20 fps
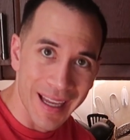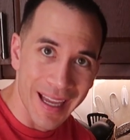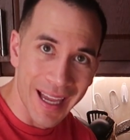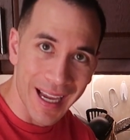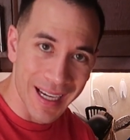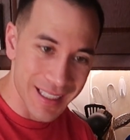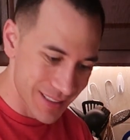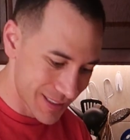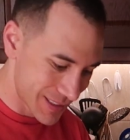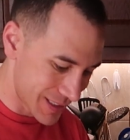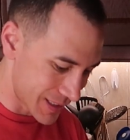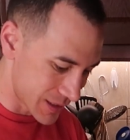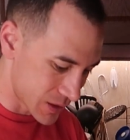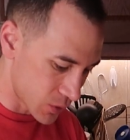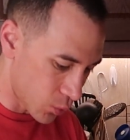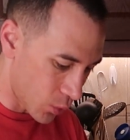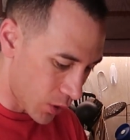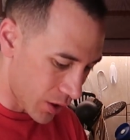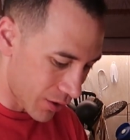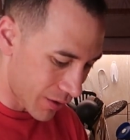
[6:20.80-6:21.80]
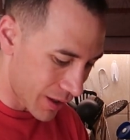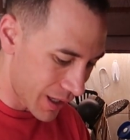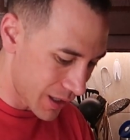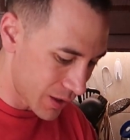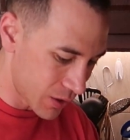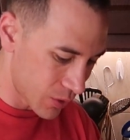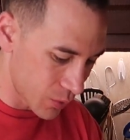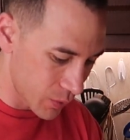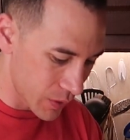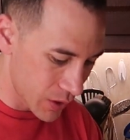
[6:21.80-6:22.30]
excess water
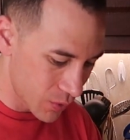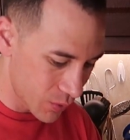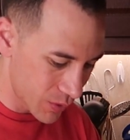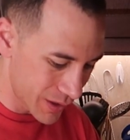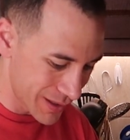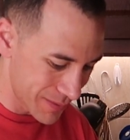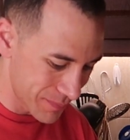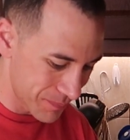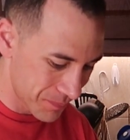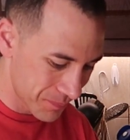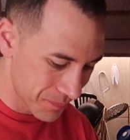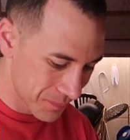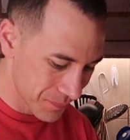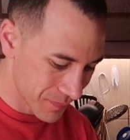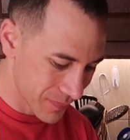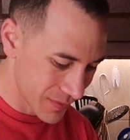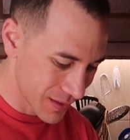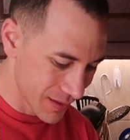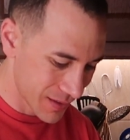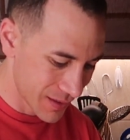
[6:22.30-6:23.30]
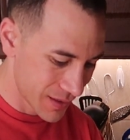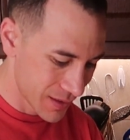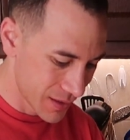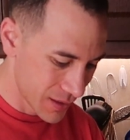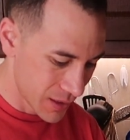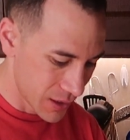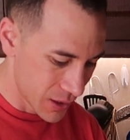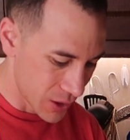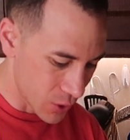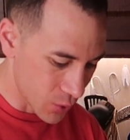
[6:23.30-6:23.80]
out. We don't want
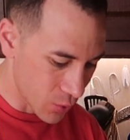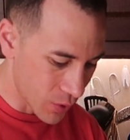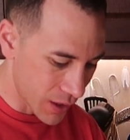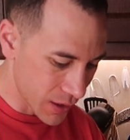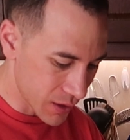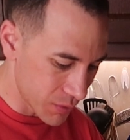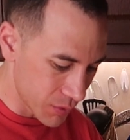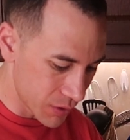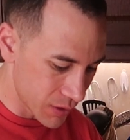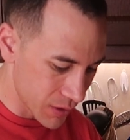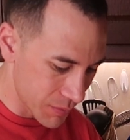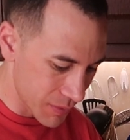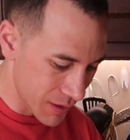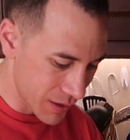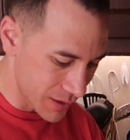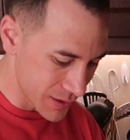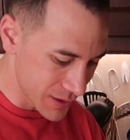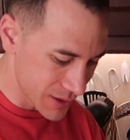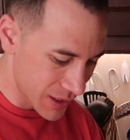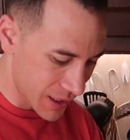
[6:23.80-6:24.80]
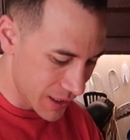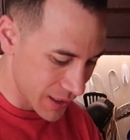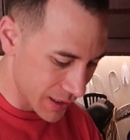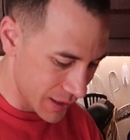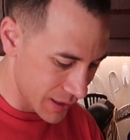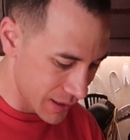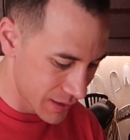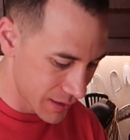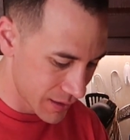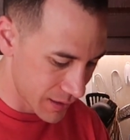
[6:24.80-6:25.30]
your guacamole to be all
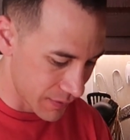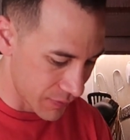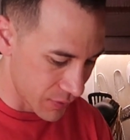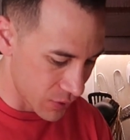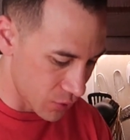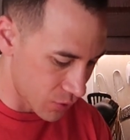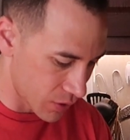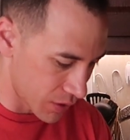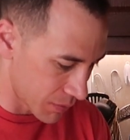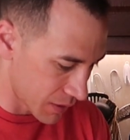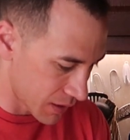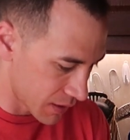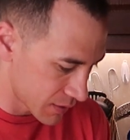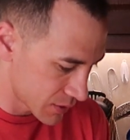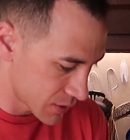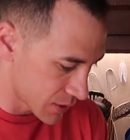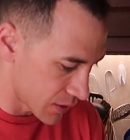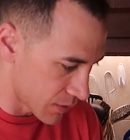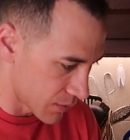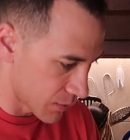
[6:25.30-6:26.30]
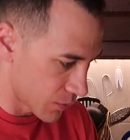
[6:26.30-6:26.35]
soggy, if you know what I mean. So